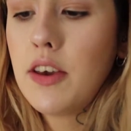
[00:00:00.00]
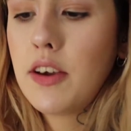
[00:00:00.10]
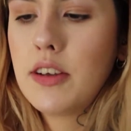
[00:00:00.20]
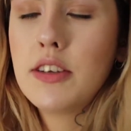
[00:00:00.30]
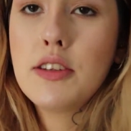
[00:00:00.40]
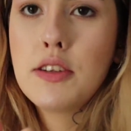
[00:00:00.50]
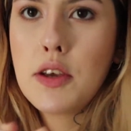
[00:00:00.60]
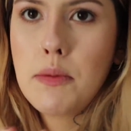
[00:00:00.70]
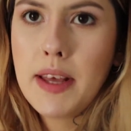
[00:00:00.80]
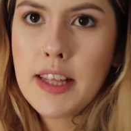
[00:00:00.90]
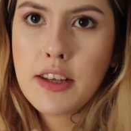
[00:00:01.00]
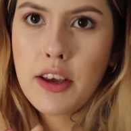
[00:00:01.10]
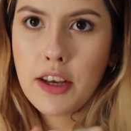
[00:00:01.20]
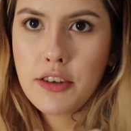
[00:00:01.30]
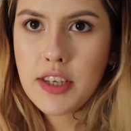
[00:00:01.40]
you can zoom in so
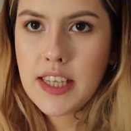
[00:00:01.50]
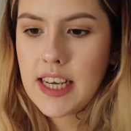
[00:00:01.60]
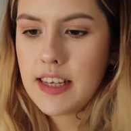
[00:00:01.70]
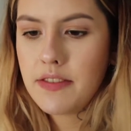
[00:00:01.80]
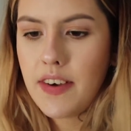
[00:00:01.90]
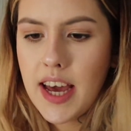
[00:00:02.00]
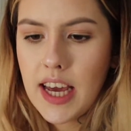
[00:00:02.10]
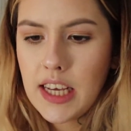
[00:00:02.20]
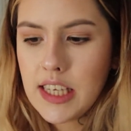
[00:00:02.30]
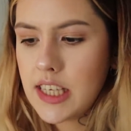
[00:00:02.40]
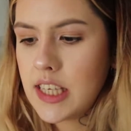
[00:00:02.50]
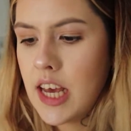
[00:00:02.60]
you can just see his face,